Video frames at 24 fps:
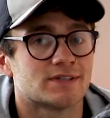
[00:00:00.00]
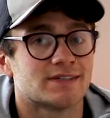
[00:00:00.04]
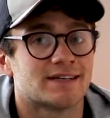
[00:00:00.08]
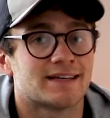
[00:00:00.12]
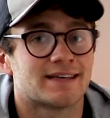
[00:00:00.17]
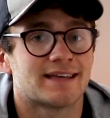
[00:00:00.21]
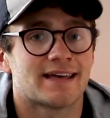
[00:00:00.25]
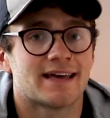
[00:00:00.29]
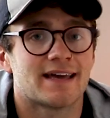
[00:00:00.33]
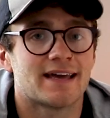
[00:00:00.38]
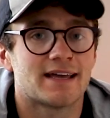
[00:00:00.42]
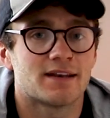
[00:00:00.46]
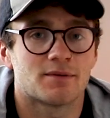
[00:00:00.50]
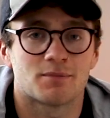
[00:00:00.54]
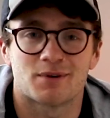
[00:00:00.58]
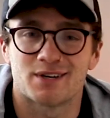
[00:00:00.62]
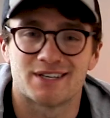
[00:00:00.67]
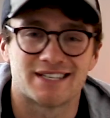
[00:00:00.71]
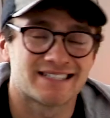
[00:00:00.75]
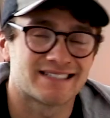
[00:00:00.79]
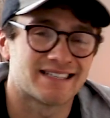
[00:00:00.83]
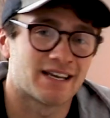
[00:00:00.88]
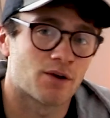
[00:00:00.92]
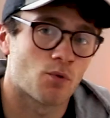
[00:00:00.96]
Again, I'm
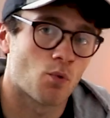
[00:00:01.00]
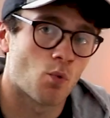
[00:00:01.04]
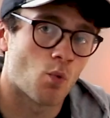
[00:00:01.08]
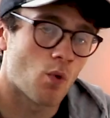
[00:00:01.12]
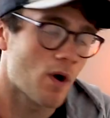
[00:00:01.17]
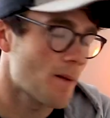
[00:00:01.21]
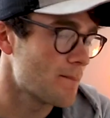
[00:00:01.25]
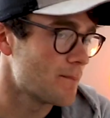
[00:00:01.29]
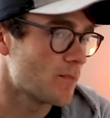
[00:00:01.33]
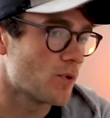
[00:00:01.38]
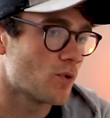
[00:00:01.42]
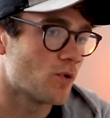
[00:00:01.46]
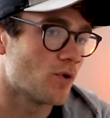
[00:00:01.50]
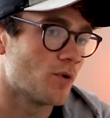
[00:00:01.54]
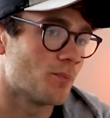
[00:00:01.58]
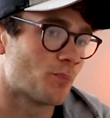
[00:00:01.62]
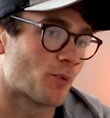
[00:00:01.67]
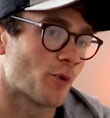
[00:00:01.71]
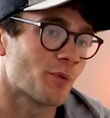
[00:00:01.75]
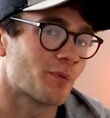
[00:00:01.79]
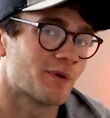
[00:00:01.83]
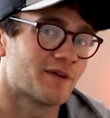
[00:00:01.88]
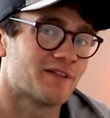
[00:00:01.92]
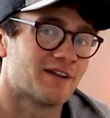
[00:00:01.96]
going to stick one more,
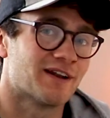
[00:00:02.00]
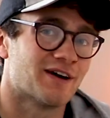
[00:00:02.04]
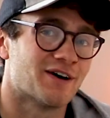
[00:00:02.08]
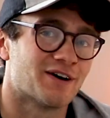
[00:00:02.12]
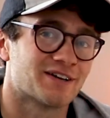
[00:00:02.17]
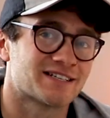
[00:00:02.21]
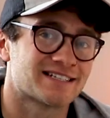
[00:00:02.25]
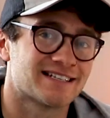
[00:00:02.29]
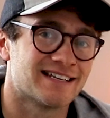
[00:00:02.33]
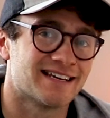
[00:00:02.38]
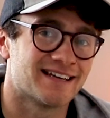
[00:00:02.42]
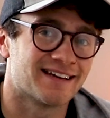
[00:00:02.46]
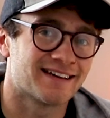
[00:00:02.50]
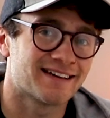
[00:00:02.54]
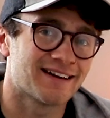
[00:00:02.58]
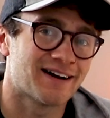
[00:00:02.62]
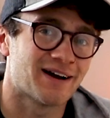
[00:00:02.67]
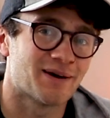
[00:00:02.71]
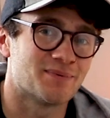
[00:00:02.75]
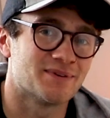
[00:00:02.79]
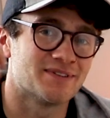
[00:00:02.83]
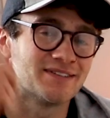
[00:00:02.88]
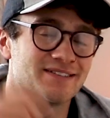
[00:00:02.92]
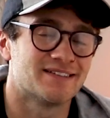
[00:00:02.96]
probably the last link,
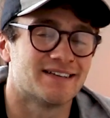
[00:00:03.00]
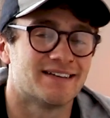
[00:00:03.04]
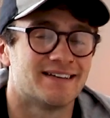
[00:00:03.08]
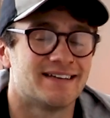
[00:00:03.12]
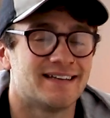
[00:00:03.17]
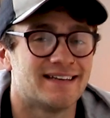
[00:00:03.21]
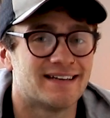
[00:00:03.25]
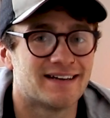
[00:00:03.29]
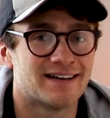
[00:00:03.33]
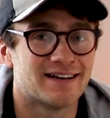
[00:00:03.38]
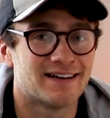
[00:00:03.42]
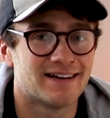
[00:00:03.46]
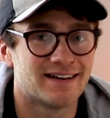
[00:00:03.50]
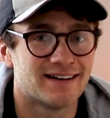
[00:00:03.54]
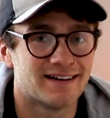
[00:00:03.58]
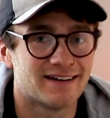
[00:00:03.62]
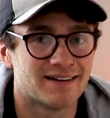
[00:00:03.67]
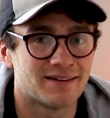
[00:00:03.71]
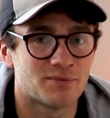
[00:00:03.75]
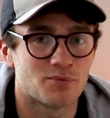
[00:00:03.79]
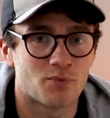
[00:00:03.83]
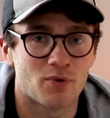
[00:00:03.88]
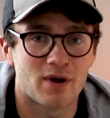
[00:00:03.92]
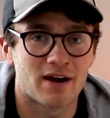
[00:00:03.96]
up in
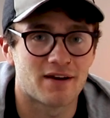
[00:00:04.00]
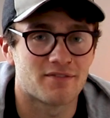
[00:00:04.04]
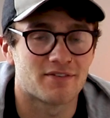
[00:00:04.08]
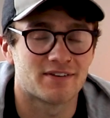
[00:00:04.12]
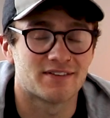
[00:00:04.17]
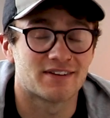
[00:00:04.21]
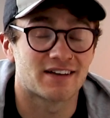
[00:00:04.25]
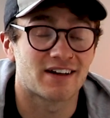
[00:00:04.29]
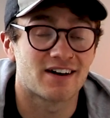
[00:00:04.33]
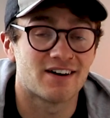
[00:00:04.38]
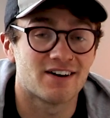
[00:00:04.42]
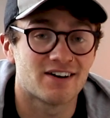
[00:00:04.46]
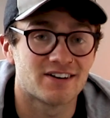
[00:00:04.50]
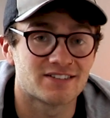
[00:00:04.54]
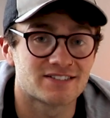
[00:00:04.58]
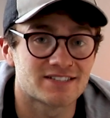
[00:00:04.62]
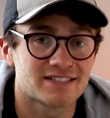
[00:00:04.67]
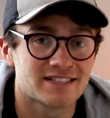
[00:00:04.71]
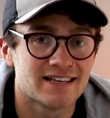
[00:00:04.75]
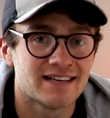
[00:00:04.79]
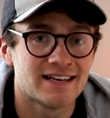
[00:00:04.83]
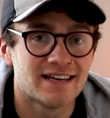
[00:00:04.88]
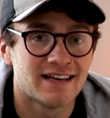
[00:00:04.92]
the wherever in the cards,